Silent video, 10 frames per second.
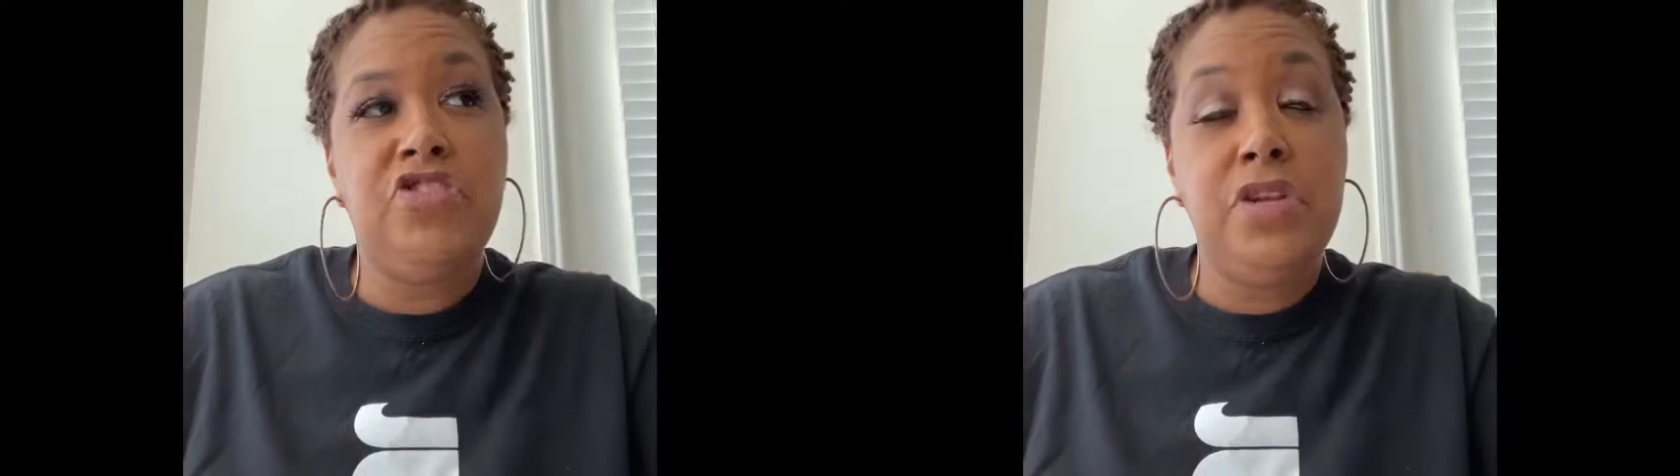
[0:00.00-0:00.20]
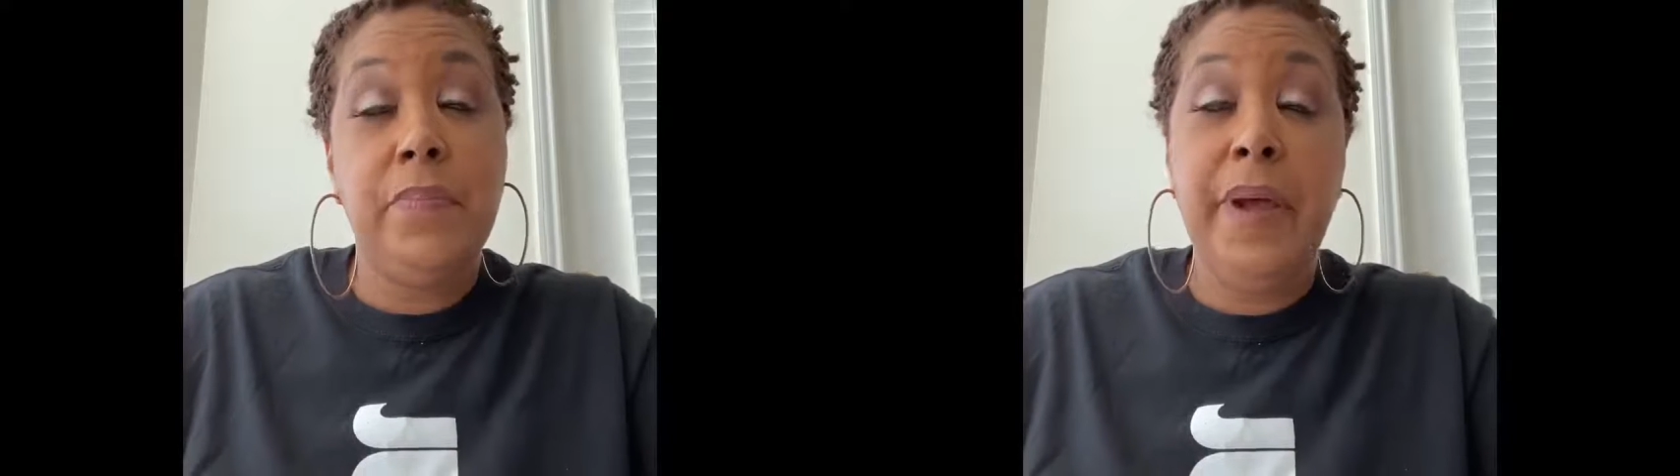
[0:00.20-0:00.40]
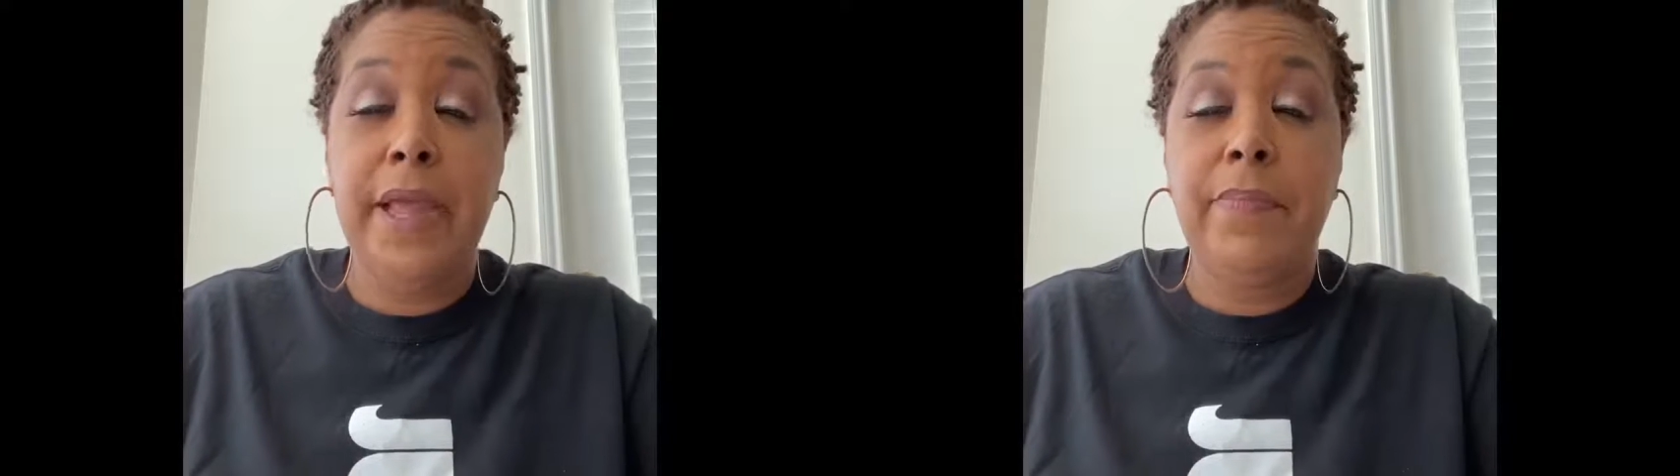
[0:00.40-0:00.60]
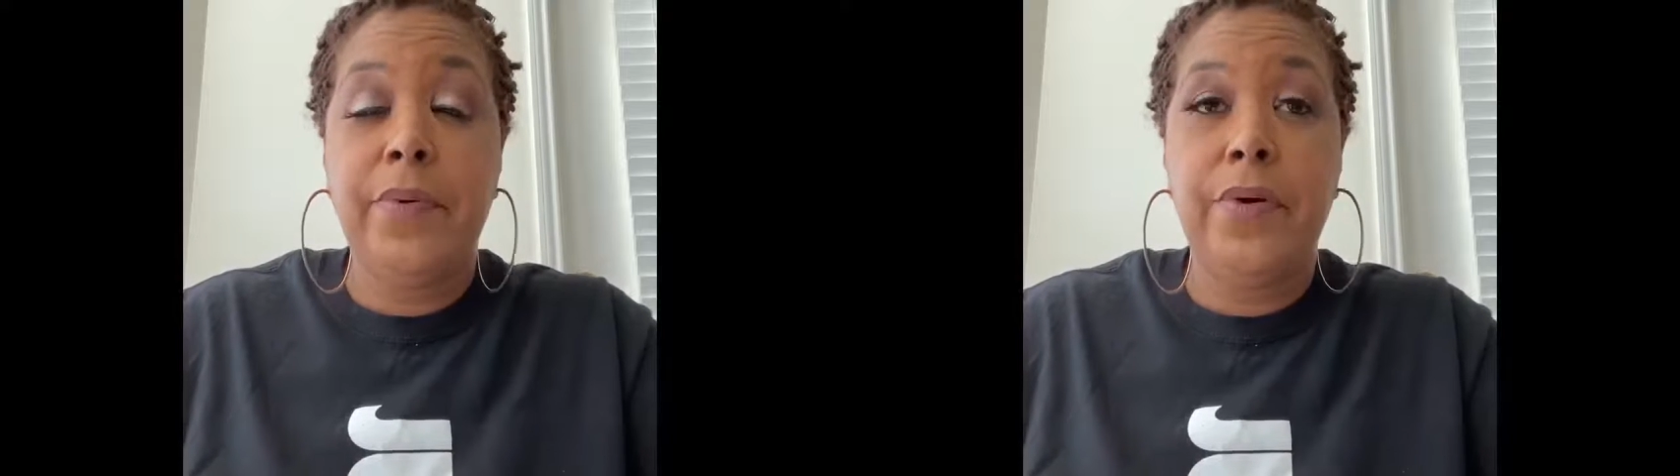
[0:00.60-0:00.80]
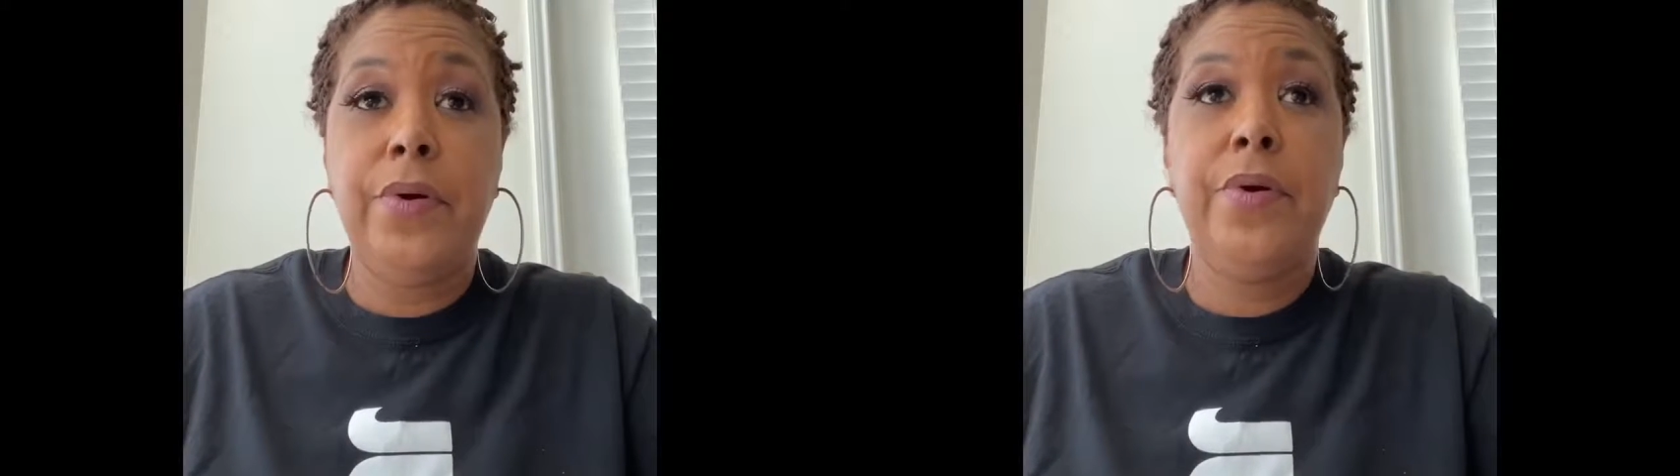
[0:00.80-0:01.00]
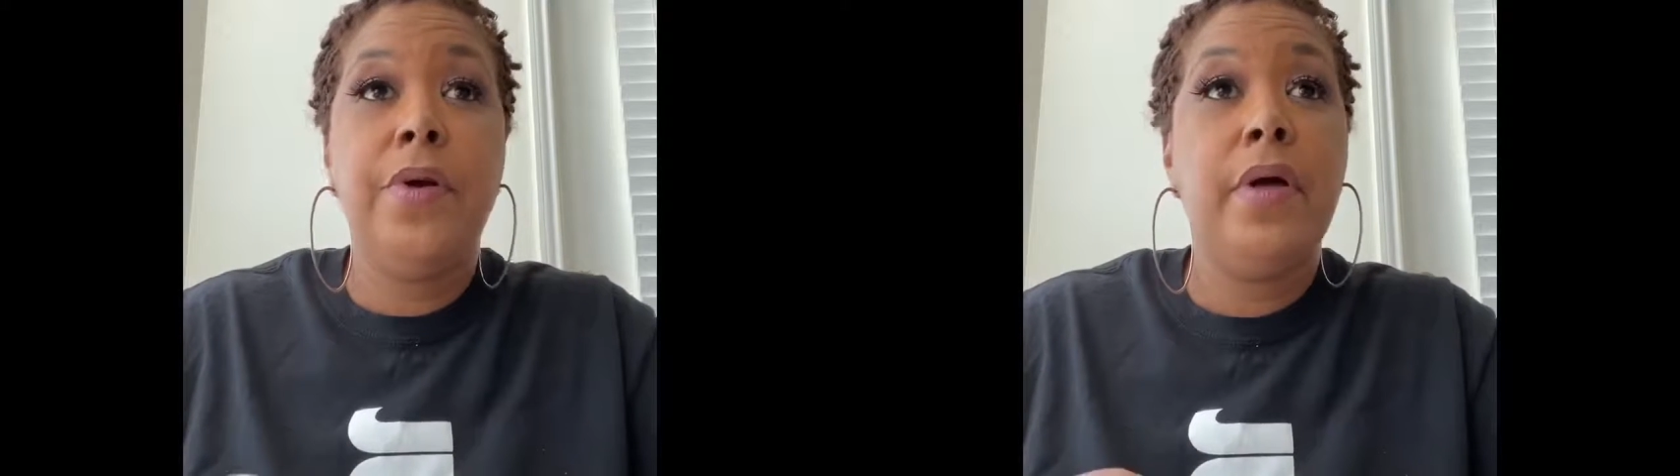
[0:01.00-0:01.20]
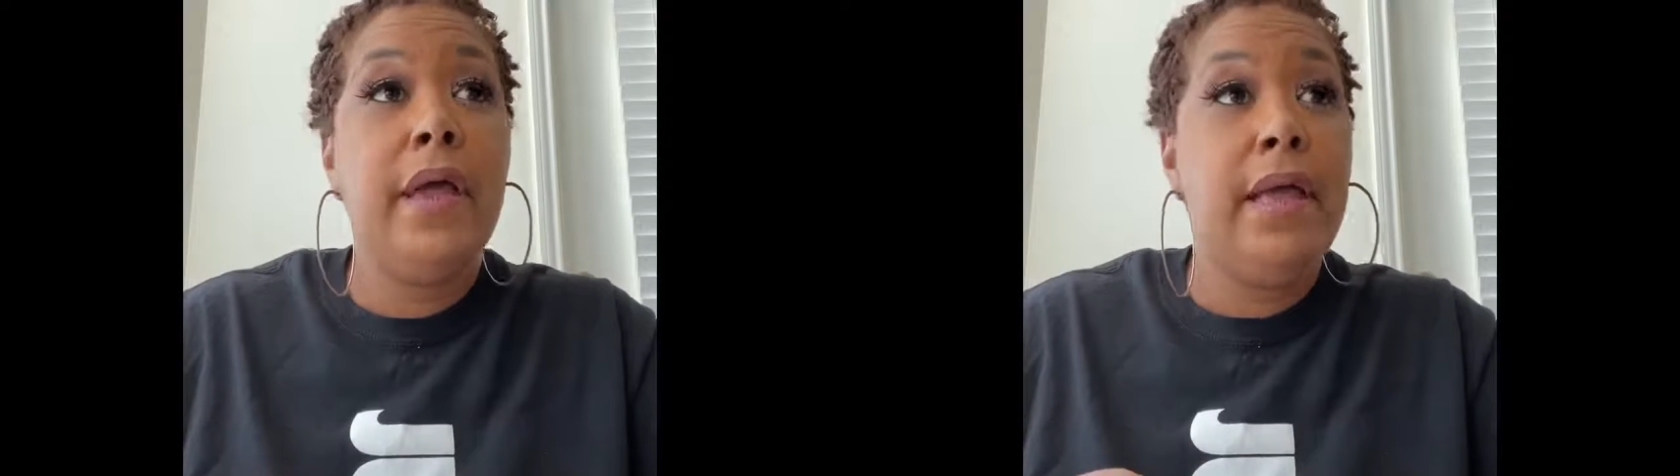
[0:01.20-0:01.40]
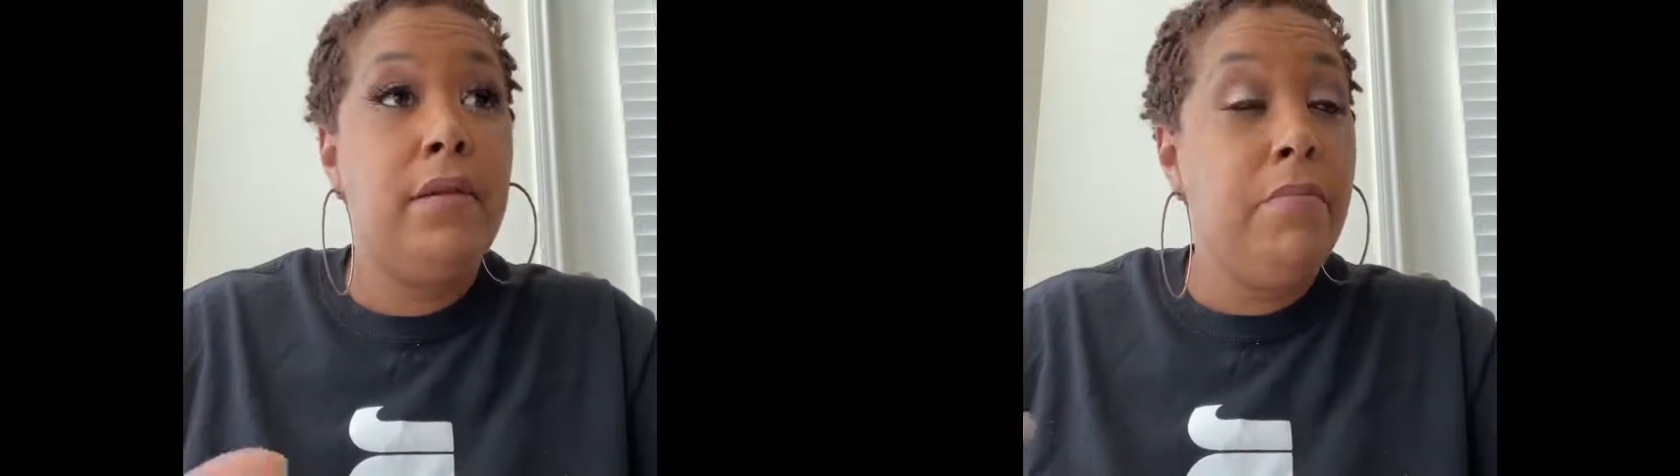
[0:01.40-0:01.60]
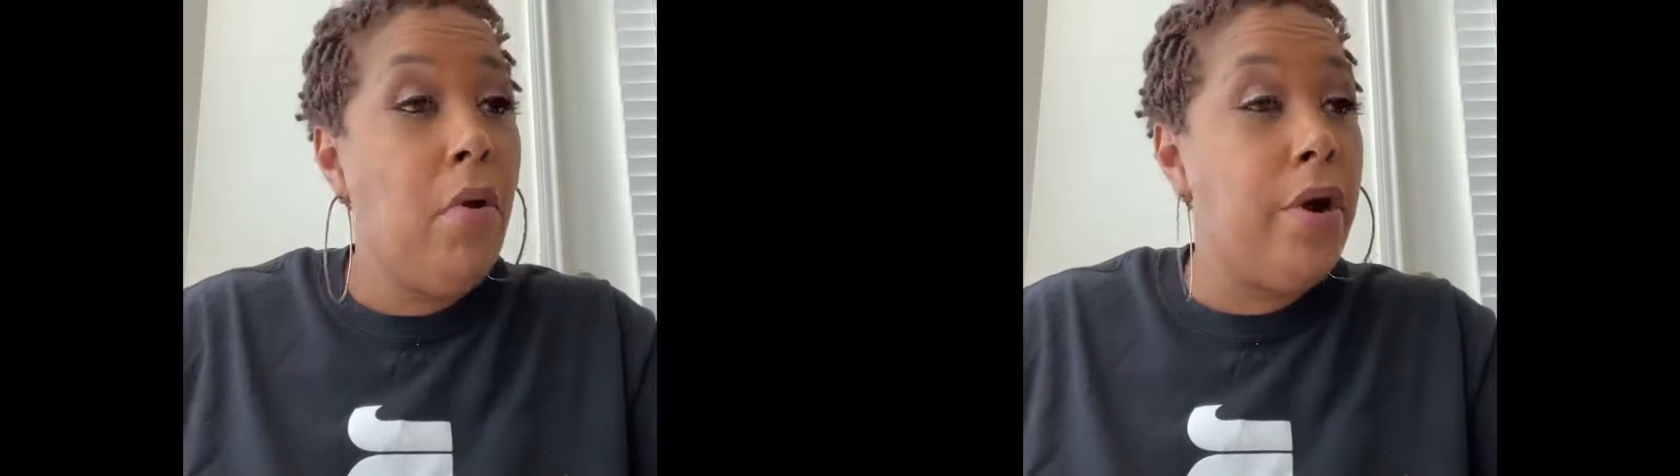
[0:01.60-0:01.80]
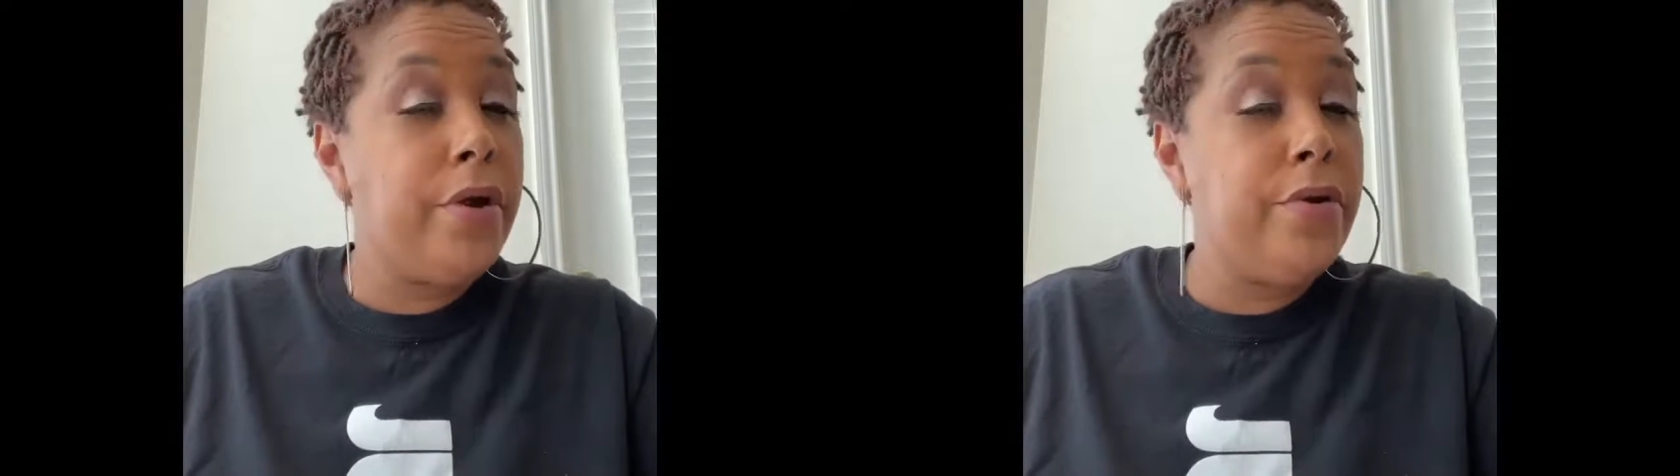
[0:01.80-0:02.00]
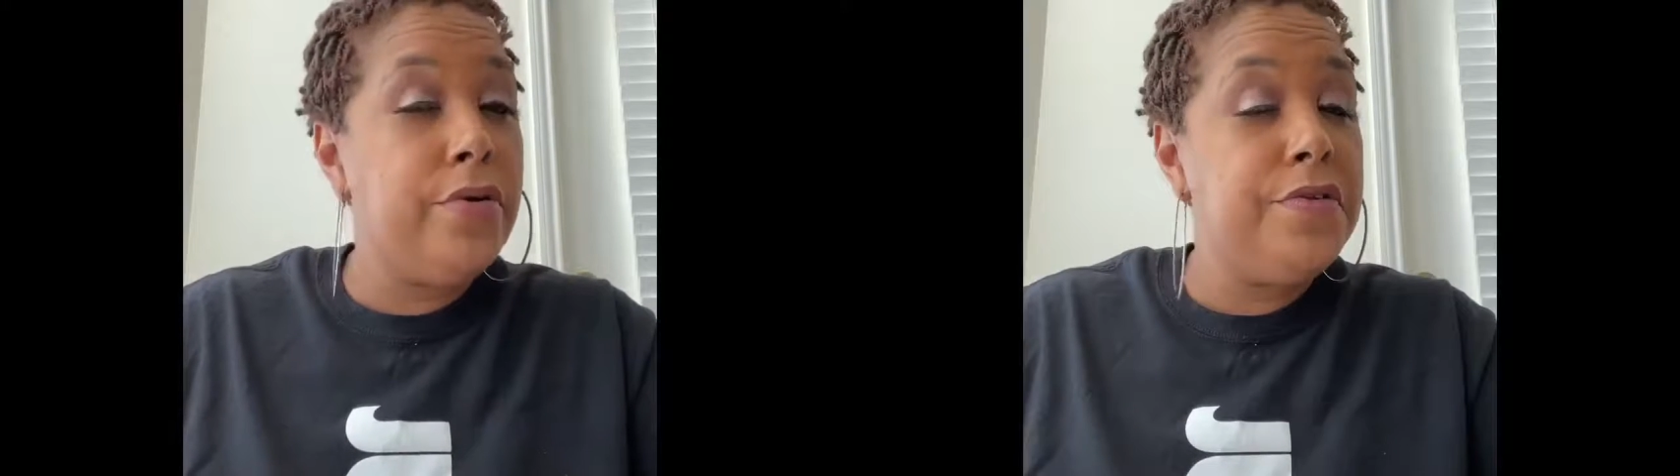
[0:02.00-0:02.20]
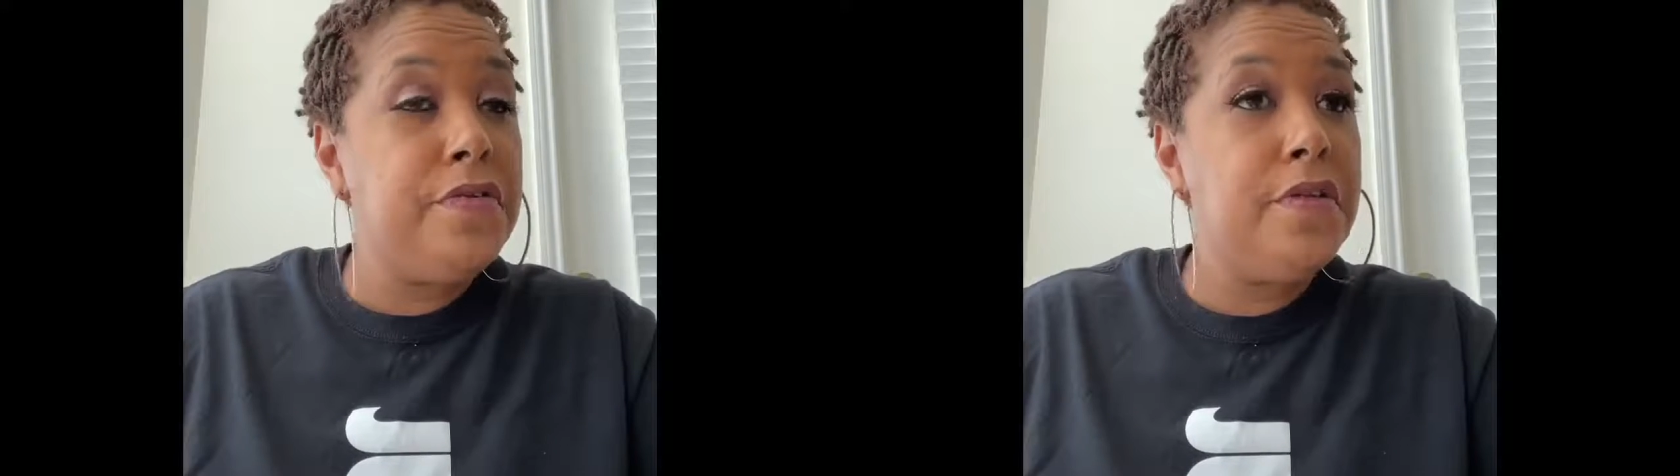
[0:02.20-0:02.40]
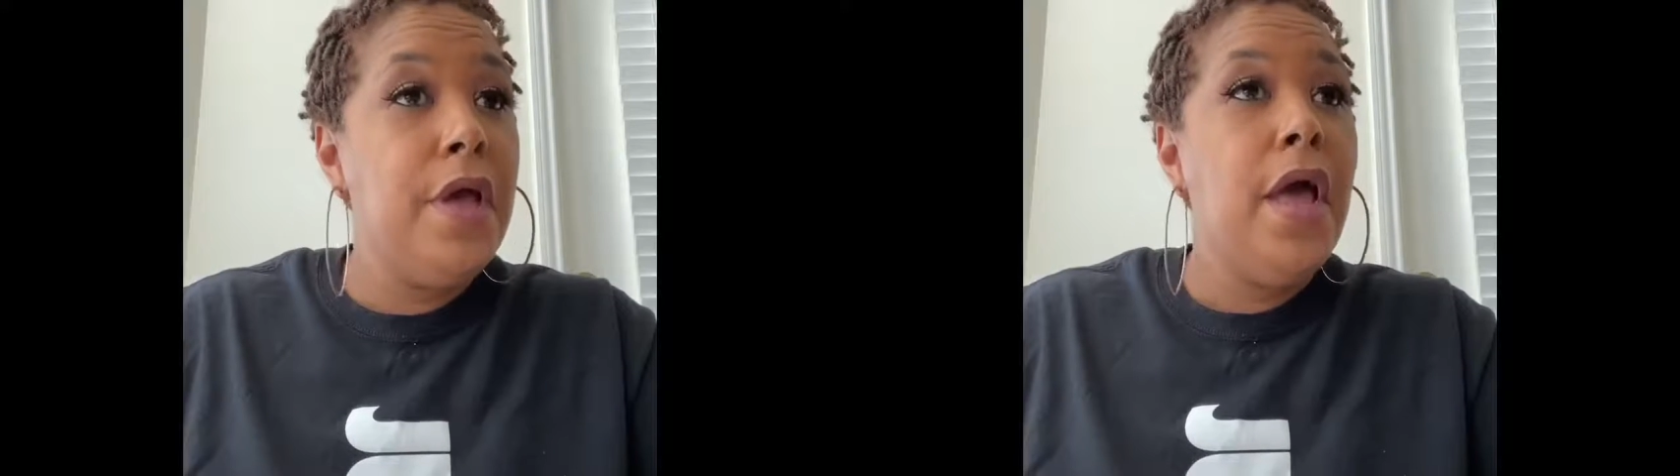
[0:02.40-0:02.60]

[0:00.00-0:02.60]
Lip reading: sheet of paper and markers,